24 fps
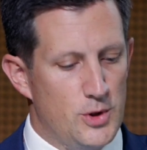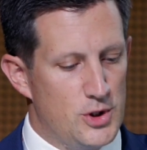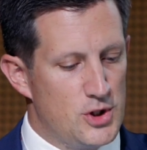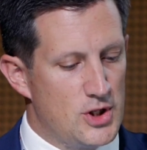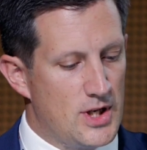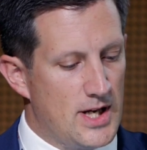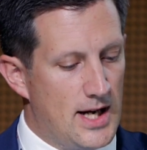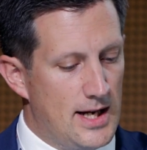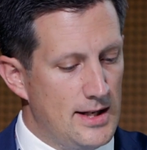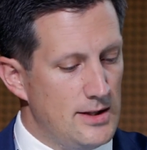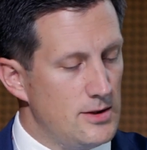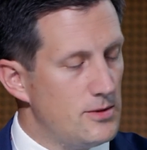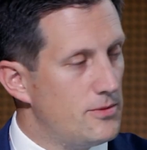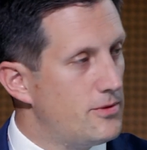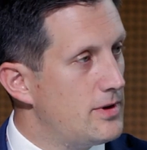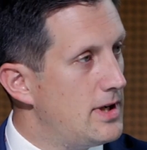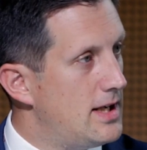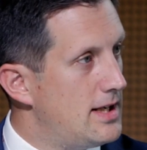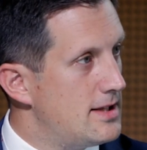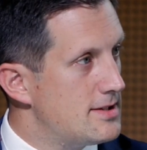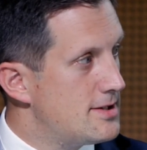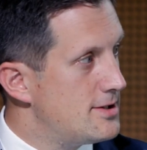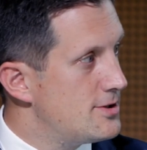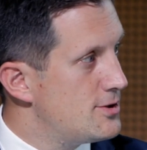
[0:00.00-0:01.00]
Which kind of
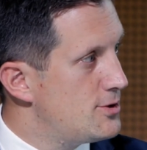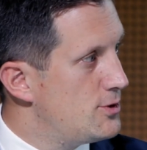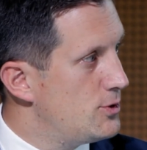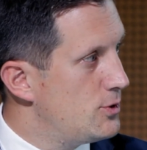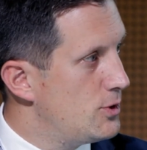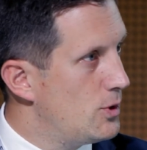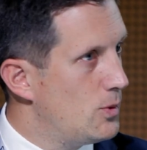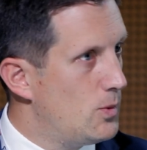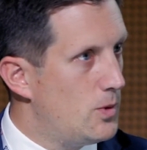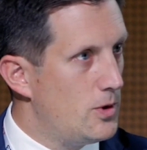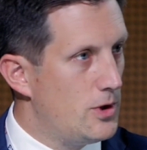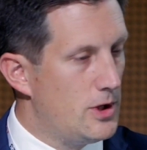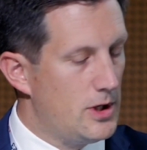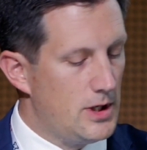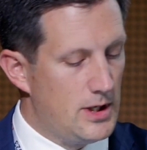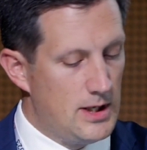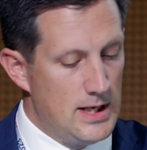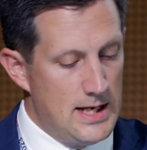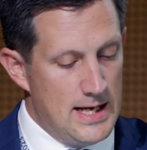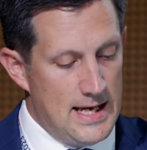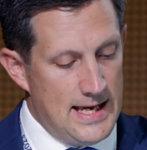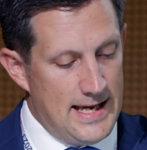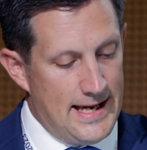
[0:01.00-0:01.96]
glasses do you wear?